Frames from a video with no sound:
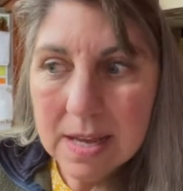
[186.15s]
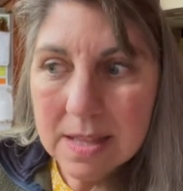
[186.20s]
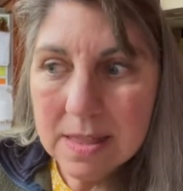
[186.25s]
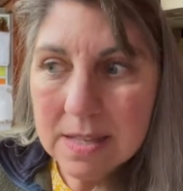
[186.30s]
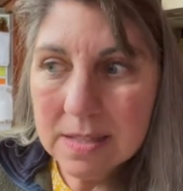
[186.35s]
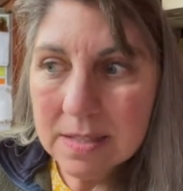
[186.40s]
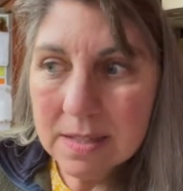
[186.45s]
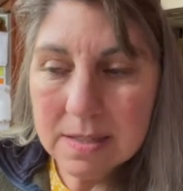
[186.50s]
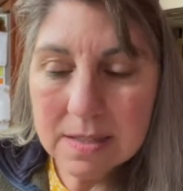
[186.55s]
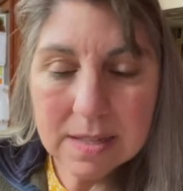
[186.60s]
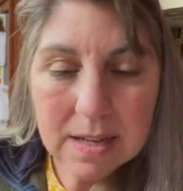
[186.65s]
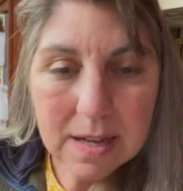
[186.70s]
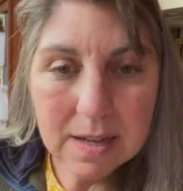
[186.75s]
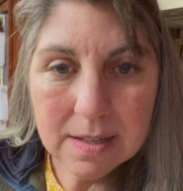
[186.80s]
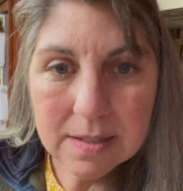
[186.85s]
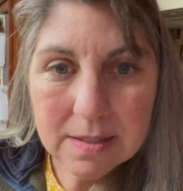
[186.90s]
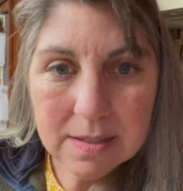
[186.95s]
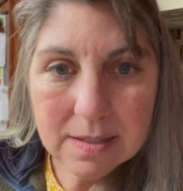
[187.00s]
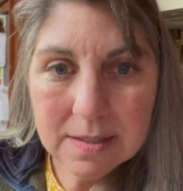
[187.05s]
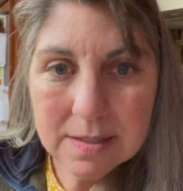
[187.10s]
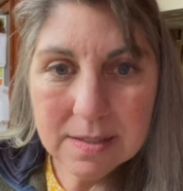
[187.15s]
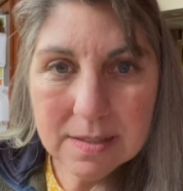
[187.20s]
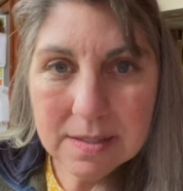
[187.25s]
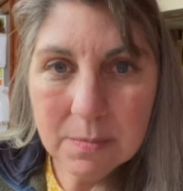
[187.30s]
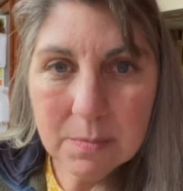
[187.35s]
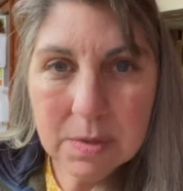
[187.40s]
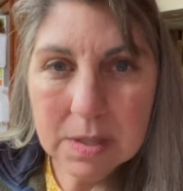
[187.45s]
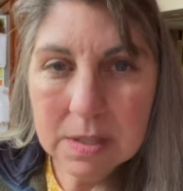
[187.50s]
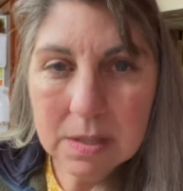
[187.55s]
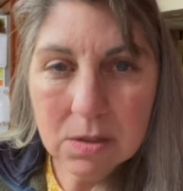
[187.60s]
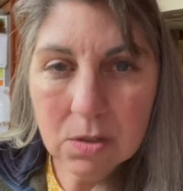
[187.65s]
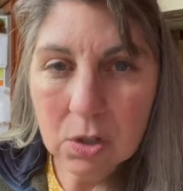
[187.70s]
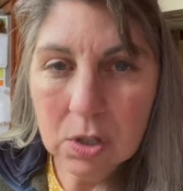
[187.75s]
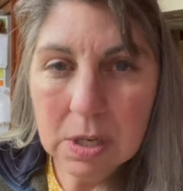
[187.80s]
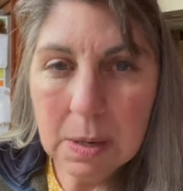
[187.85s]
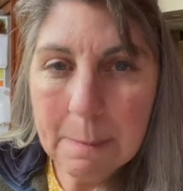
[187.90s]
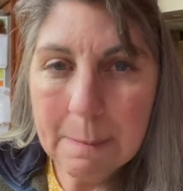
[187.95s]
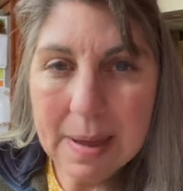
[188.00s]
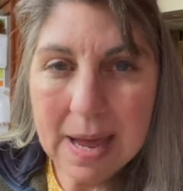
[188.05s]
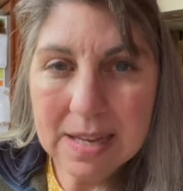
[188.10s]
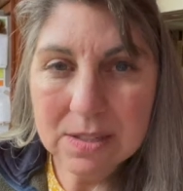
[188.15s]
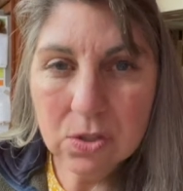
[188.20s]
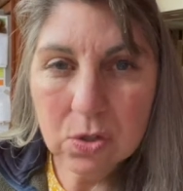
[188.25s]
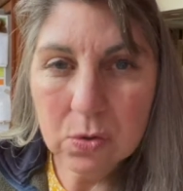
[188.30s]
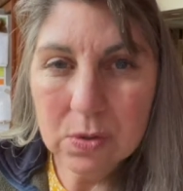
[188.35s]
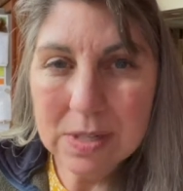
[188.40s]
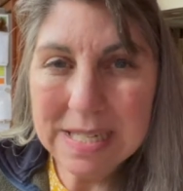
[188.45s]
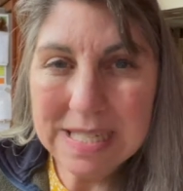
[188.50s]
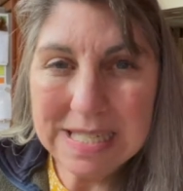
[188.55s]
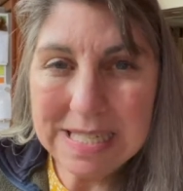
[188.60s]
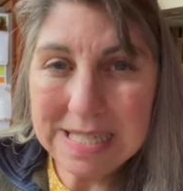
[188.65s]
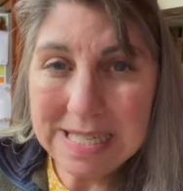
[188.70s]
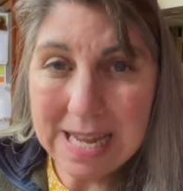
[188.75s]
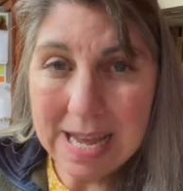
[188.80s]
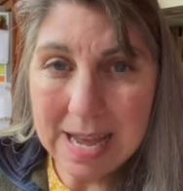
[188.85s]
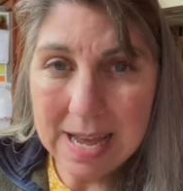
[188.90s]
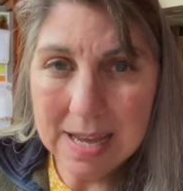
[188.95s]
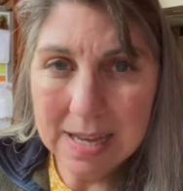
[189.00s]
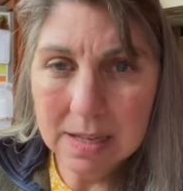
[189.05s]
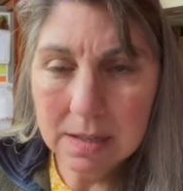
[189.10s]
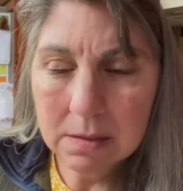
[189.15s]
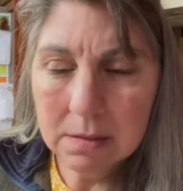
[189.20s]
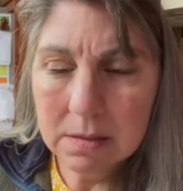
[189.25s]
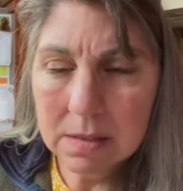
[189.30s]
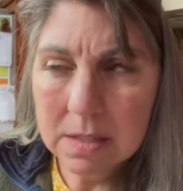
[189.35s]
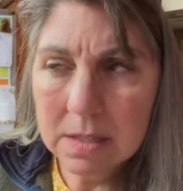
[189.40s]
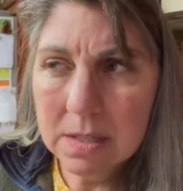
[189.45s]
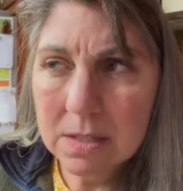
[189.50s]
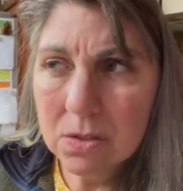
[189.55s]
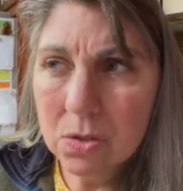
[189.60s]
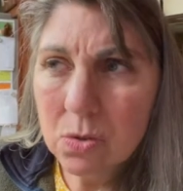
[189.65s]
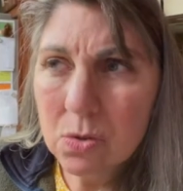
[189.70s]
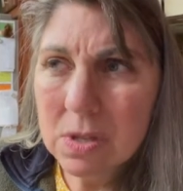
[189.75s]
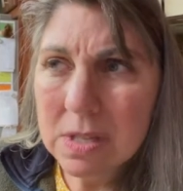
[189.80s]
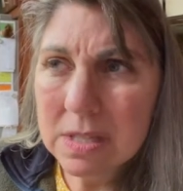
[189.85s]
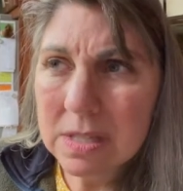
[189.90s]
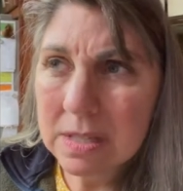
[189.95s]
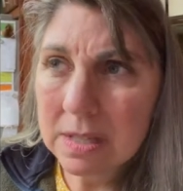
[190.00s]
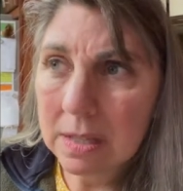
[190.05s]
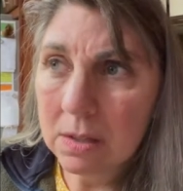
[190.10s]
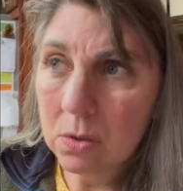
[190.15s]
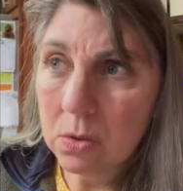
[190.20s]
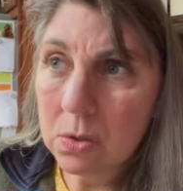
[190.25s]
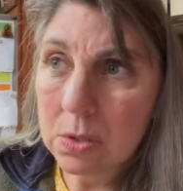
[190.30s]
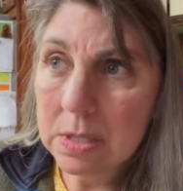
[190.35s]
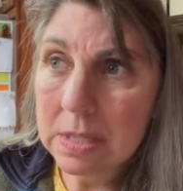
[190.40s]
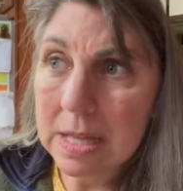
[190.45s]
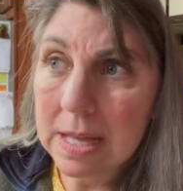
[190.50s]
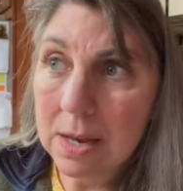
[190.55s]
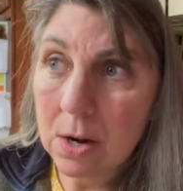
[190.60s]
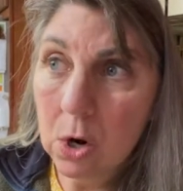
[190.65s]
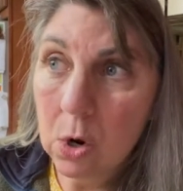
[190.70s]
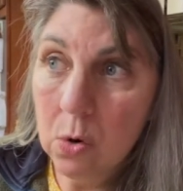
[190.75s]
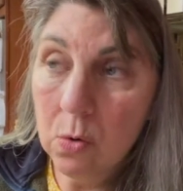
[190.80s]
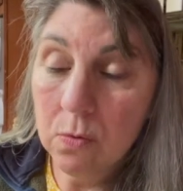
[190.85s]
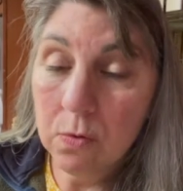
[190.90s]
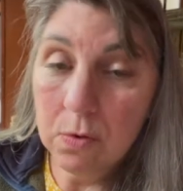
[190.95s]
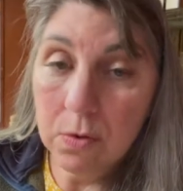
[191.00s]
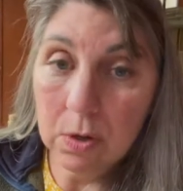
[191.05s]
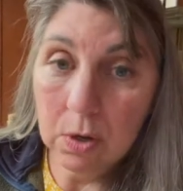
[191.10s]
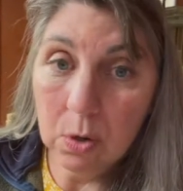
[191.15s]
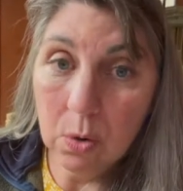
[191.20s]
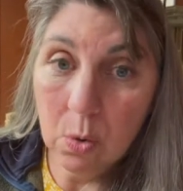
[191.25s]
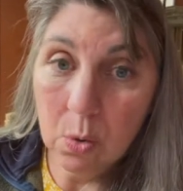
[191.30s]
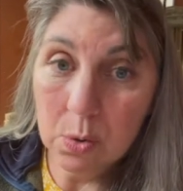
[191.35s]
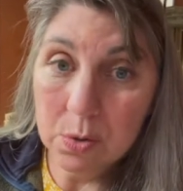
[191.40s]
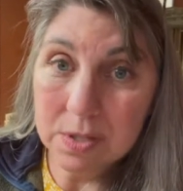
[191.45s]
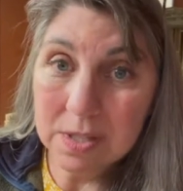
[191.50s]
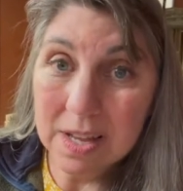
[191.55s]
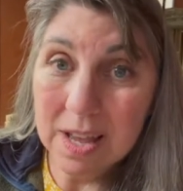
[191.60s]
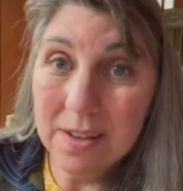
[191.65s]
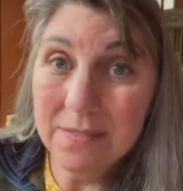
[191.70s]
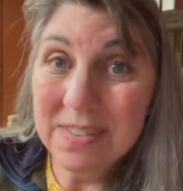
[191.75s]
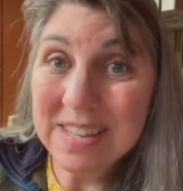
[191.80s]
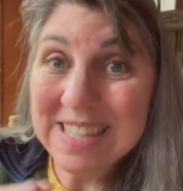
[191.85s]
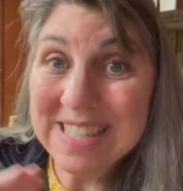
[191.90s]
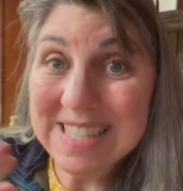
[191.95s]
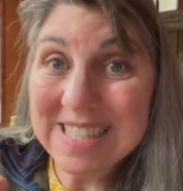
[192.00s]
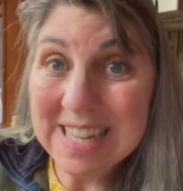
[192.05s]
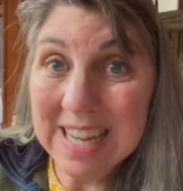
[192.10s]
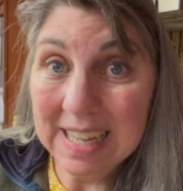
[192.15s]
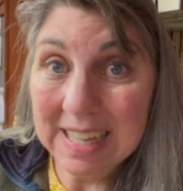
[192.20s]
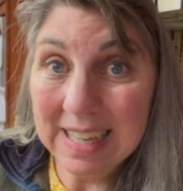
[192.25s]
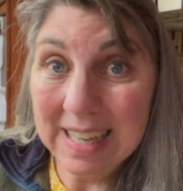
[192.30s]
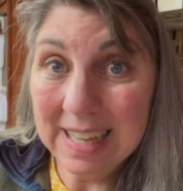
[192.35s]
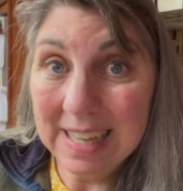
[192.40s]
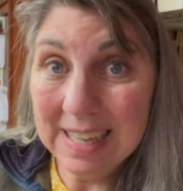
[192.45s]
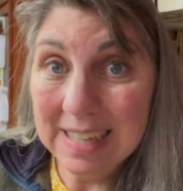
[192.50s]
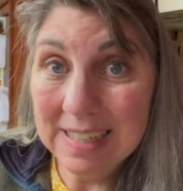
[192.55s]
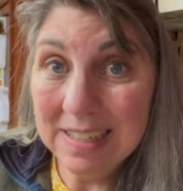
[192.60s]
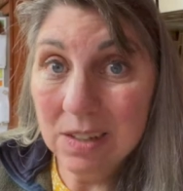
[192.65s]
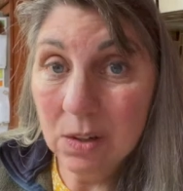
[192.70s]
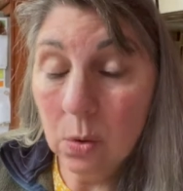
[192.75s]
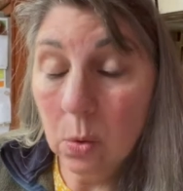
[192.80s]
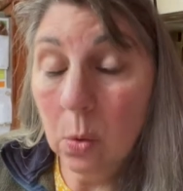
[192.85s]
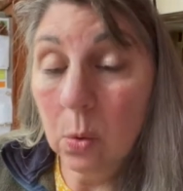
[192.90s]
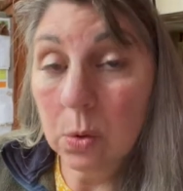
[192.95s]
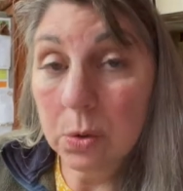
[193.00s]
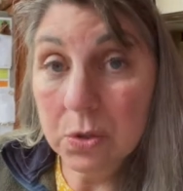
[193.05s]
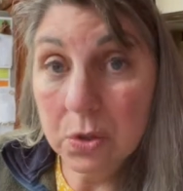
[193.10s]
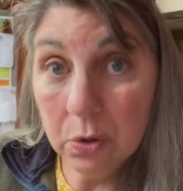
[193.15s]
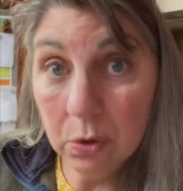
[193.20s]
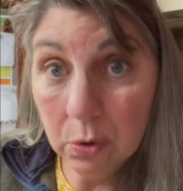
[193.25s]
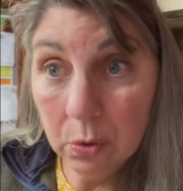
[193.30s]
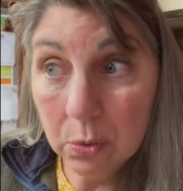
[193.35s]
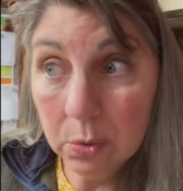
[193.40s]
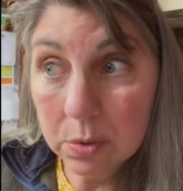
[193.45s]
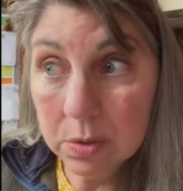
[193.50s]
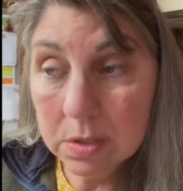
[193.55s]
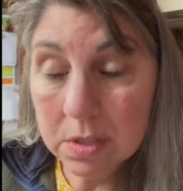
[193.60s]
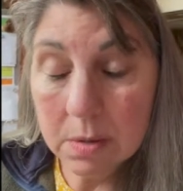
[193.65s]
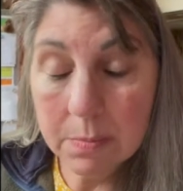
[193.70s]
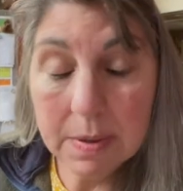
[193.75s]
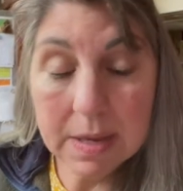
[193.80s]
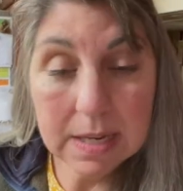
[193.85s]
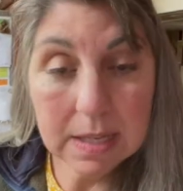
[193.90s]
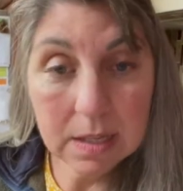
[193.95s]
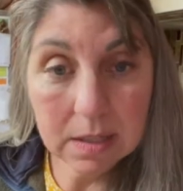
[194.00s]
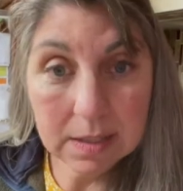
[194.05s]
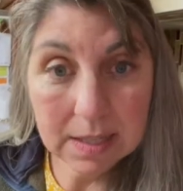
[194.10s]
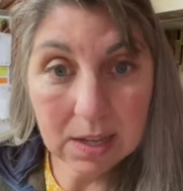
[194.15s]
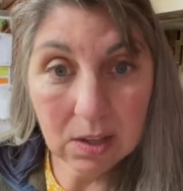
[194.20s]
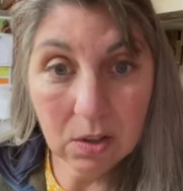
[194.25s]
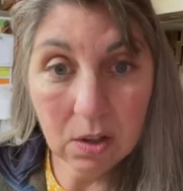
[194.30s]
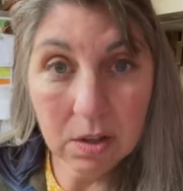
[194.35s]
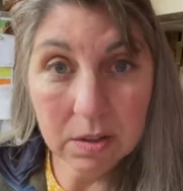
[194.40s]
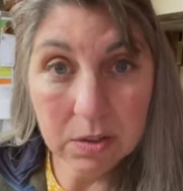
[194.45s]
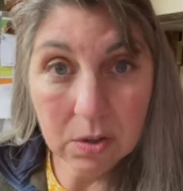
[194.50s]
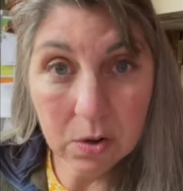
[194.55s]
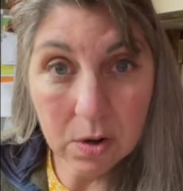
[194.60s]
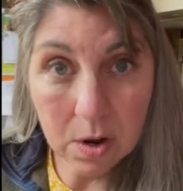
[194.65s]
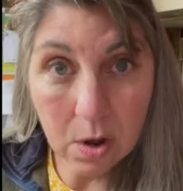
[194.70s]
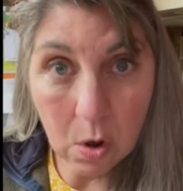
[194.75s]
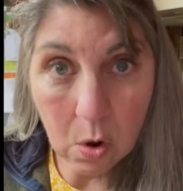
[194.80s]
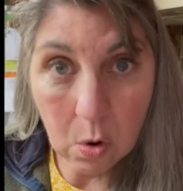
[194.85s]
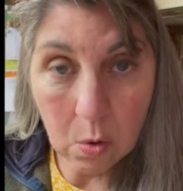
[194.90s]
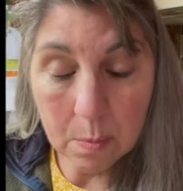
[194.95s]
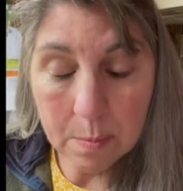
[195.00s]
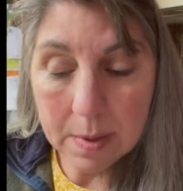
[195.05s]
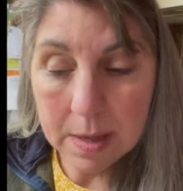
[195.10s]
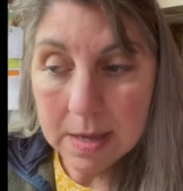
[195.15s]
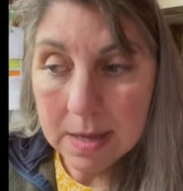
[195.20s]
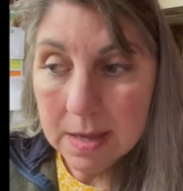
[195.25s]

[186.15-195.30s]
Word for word: This is not something that they're going to master in a day. These are the skills that over the course of a decade or two, depending on how long they're at home,